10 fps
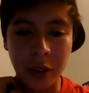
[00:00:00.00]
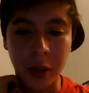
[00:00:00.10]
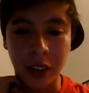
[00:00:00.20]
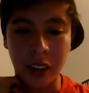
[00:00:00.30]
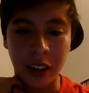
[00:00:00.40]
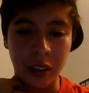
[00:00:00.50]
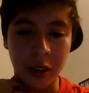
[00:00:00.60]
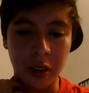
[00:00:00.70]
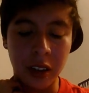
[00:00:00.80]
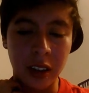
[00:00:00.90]
worked
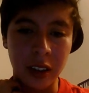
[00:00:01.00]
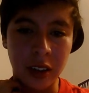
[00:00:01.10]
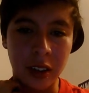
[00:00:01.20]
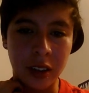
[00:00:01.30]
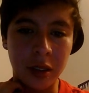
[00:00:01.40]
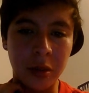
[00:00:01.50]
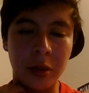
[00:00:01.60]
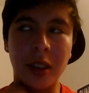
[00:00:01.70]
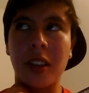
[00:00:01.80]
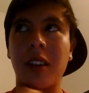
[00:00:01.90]
out is
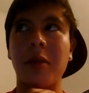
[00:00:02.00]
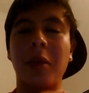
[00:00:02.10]
with